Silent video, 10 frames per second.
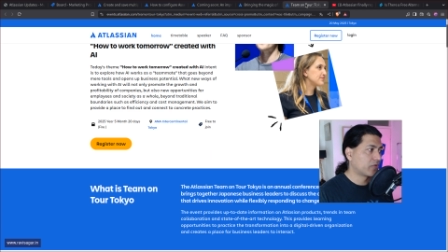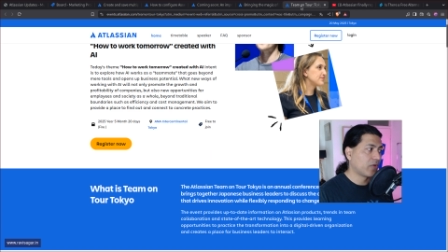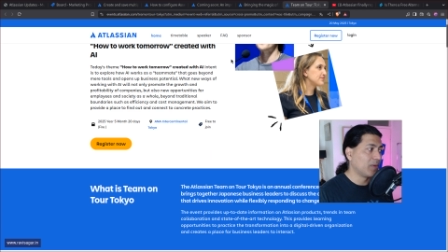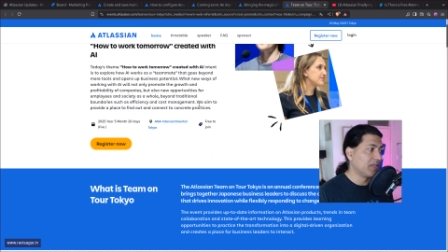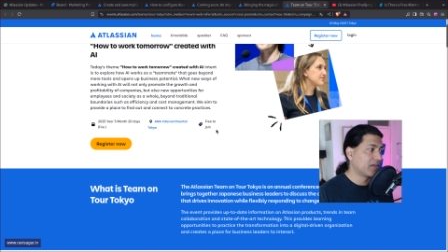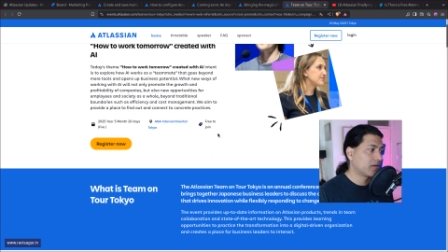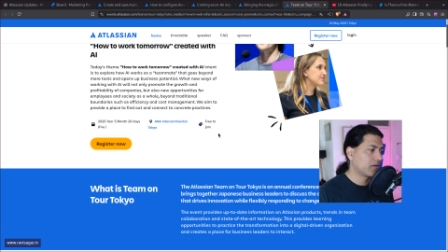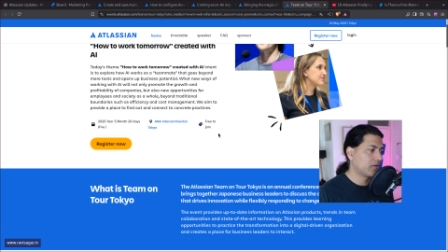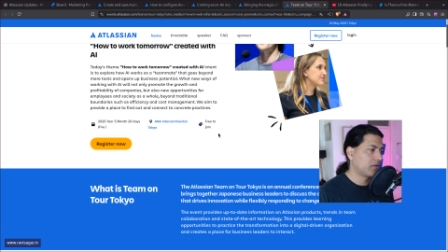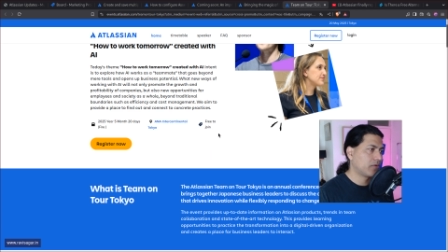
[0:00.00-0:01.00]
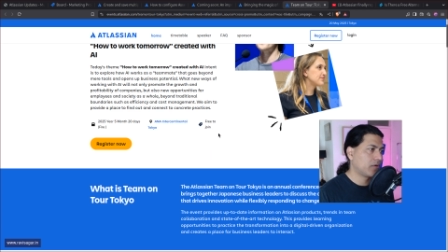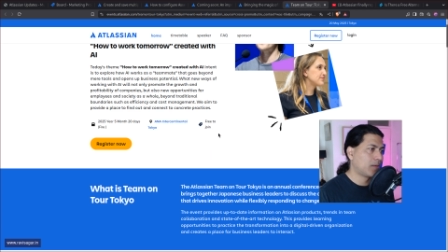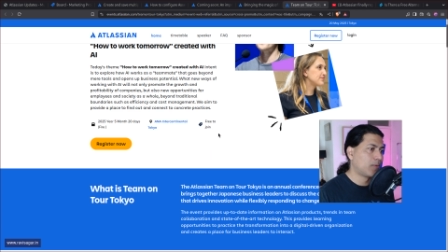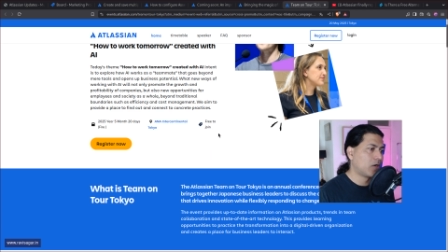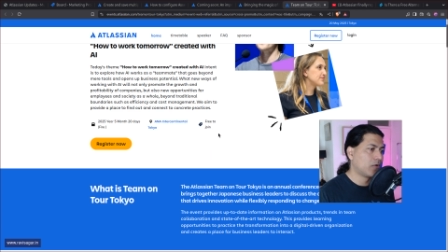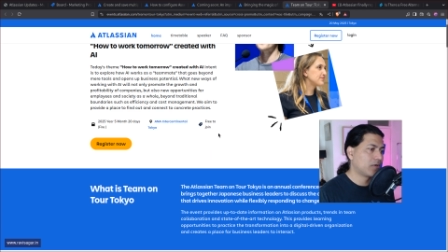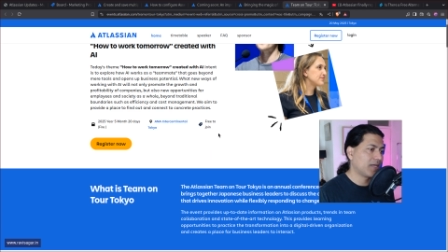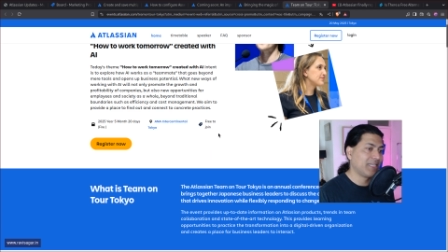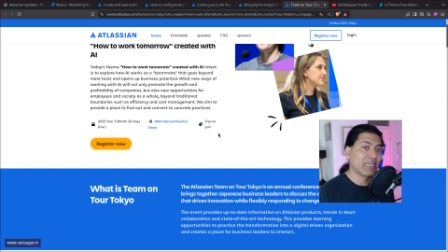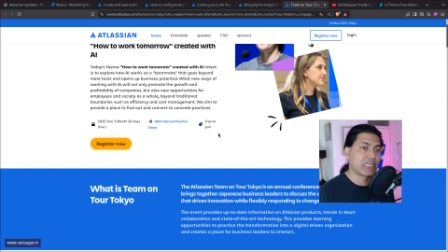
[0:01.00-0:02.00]
was not familiar
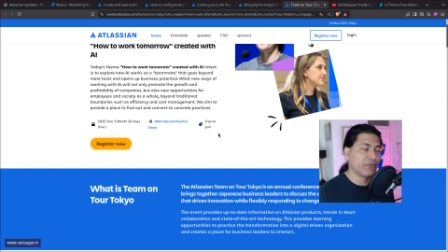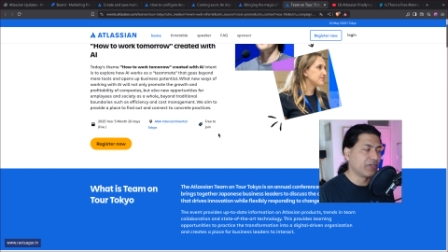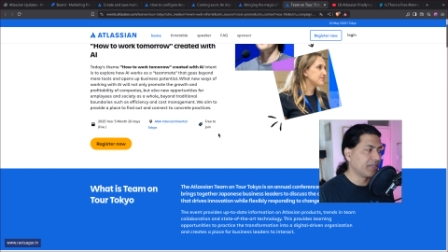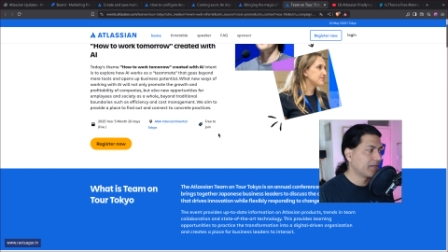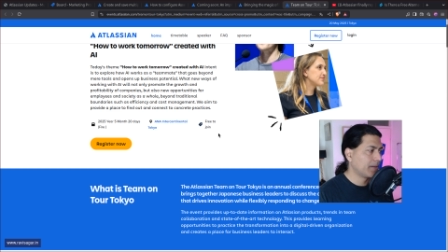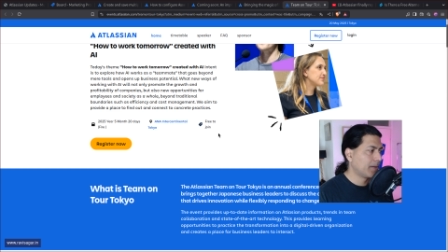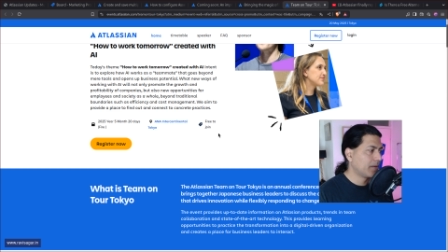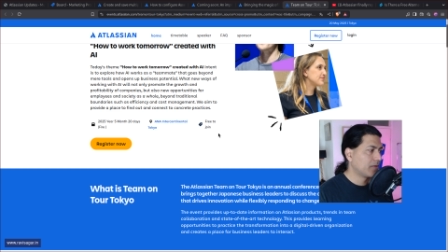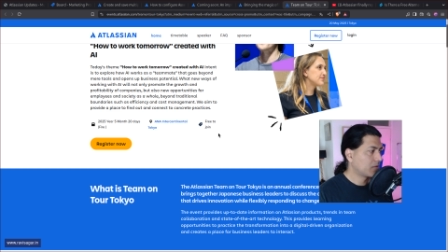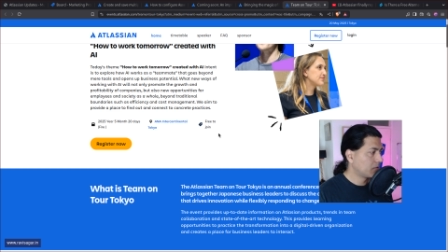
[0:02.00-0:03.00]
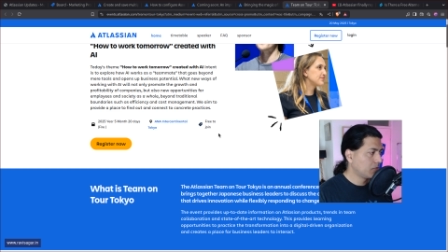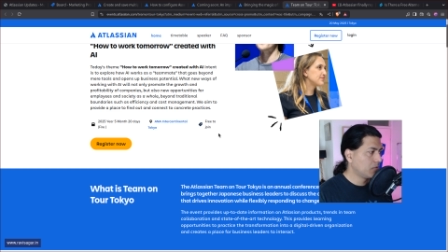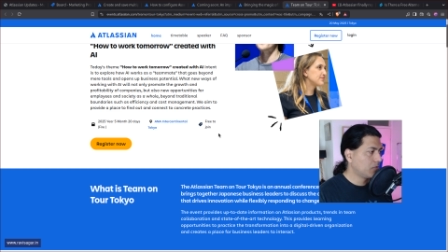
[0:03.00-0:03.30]
about any activity. So